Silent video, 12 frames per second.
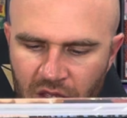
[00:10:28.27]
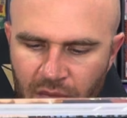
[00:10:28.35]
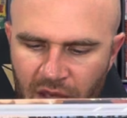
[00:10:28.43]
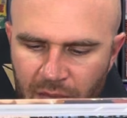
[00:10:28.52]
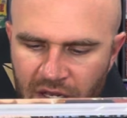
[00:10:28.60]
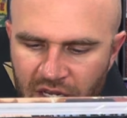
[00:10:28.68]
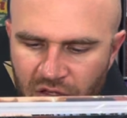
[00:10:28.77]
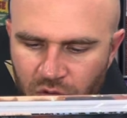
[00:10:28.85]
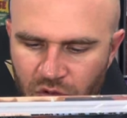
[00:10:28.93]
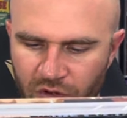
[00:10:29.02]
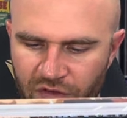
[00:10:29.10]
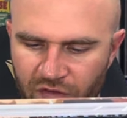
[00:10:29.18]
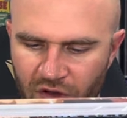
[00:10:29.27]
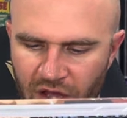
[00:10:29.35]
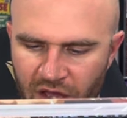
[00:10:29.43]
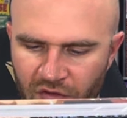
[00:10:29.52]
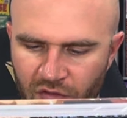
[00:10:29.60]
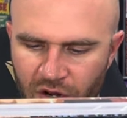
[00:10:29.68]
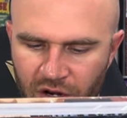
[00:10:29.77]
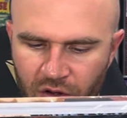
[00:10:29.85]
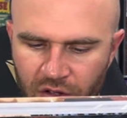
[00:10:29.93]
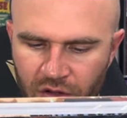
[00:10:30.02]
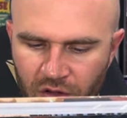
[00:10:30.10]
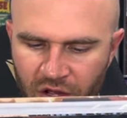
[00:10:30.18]
Batman Annual twenty-five, Red
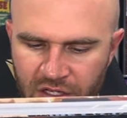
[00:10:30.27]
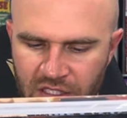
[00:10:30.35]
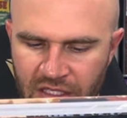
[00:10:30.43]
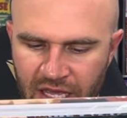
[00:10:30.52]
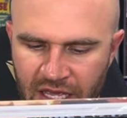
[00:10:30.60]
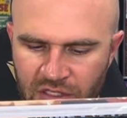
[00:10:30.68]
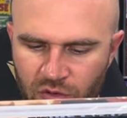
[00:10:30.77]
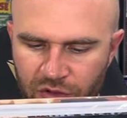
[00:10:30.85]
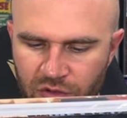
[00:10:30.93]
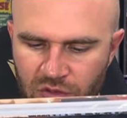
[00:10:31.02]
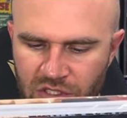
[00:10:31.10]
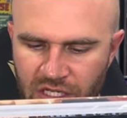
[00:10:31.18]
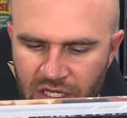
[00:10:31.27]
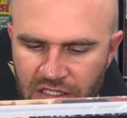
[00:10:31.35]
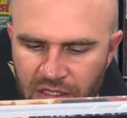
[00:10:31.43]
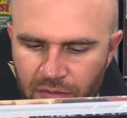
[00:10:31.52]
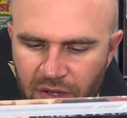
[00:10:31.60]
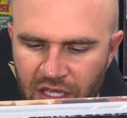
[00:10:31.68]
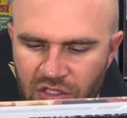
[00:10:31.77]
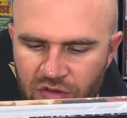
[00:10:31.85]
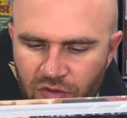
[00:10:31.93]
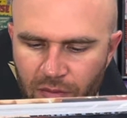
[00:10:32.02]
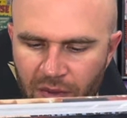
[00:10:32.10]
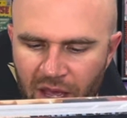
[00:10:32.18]
Hood The Lost Days one through six, and pages
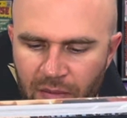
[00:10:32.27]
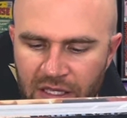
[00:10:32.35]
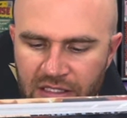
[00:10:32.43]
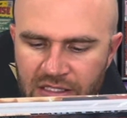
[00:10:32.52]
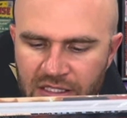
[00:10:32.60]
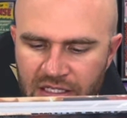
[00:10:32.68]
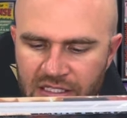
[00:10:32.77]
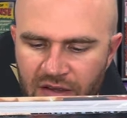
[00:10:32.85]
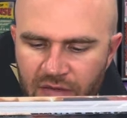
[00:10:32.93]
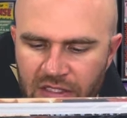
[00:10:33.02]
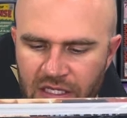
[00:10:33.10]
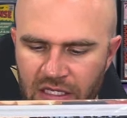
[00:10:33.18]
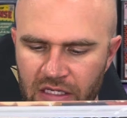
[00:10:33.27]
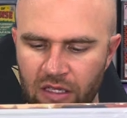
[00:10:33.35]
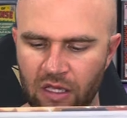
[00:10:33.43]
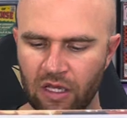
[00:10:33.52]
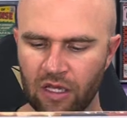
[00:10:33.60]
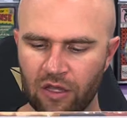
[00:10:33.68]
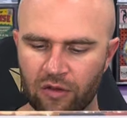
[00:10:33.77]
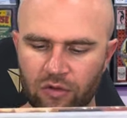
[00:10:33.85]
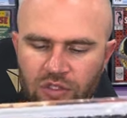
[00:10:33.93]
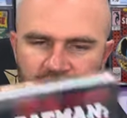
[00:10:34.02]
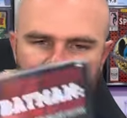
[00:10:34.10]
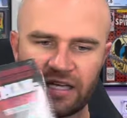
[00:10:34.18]
from Batman six seventeen through
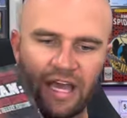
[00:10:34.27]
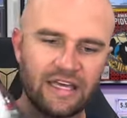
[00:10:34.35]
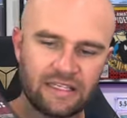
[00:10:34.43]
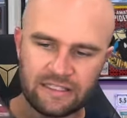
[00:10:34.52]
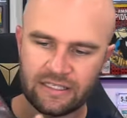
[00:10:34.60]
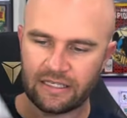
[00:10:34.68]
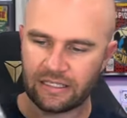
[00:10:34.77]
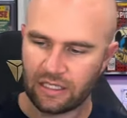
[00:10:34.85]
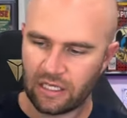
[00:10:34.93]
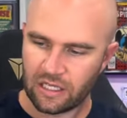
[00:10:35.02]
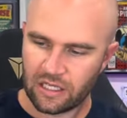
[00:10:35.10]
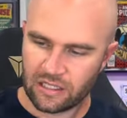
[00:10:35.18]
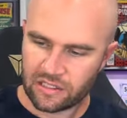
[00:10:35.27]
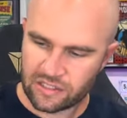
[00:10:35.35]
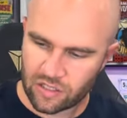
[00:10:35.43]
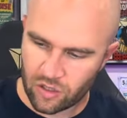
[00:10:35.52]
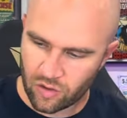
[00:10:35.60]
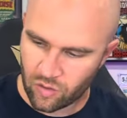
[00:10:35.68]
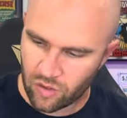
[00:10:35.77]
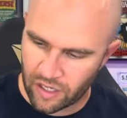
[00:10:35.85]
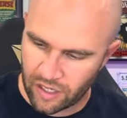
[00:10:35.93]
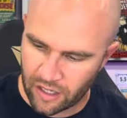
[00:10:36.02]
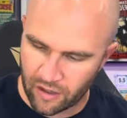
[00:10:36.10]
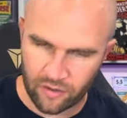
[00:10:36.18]
six eighteen. So
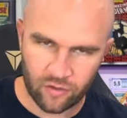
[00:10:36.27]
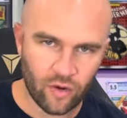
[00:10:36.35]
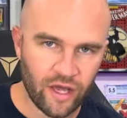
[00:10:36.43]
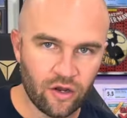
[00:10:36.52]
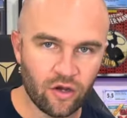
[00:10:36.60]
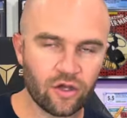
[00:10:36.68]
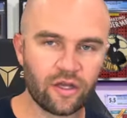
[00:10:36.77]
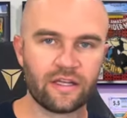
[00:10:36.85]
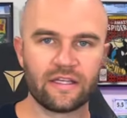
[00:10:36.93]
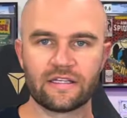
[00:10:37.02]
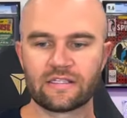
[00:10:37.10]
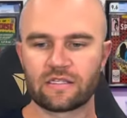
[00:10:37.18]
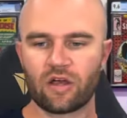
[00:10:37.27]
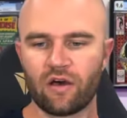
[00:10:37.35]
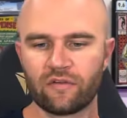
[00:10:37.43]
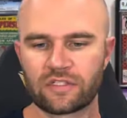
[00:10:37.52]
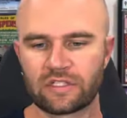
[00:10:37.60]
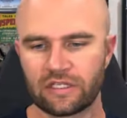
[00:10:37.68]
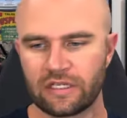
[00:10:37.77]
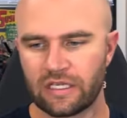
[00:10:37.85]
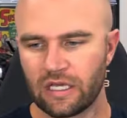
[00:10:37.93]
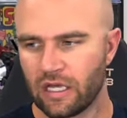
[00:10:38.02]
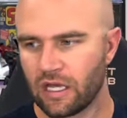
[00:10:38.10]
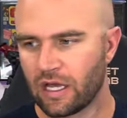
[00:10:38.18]
uh, the Red Hood is
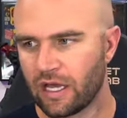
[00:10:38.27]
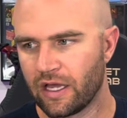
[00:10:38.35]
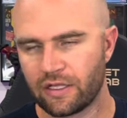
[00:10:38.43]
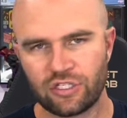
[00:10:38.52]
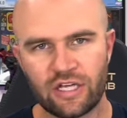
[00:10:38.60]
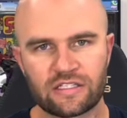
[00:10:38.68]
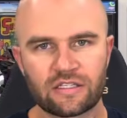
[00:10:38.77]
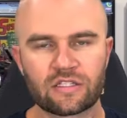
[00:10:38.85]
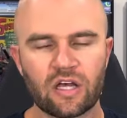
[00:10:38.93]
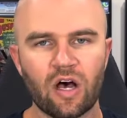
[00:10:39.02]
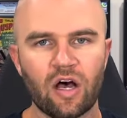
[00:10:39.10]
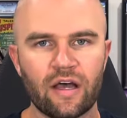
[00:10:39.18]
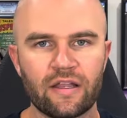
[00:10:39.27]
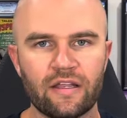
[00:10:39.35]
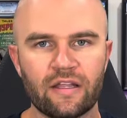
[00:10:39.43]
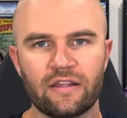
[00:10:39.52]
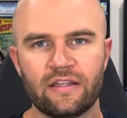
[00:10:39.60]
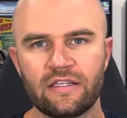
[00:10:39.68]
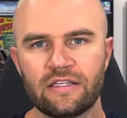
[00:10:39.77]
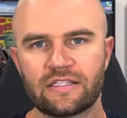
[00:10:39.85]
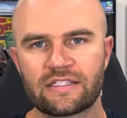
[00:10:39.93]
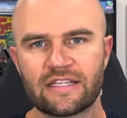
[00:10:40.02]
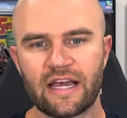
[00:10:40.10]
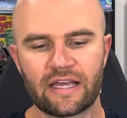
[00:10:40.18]
obviously uh, Jason Todd, the
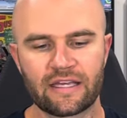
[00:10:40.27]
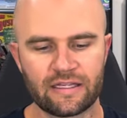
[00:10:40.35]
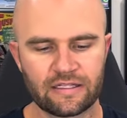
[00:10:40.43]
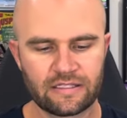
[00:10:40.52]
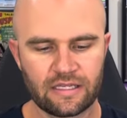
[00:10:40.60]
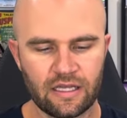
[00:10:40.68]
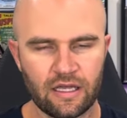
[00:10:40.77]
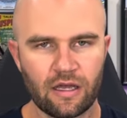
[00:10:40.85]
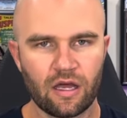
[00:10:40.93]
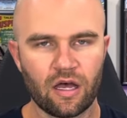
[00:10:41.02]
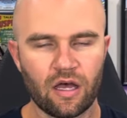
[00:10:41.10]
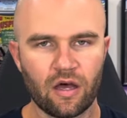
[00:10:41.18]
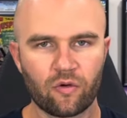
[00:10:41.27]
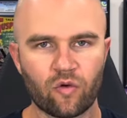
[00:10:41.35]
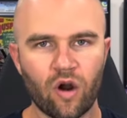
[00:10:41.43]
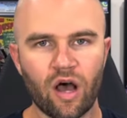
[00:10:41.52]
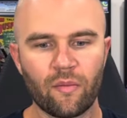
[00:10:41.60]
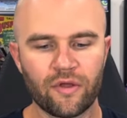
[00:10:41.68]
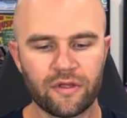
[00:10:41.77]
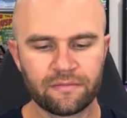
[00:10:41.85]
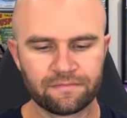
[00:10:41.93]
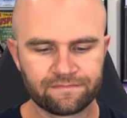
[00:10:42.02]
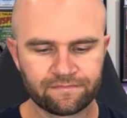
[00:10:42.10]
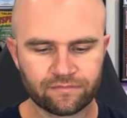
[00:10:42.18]
second uh, Robin.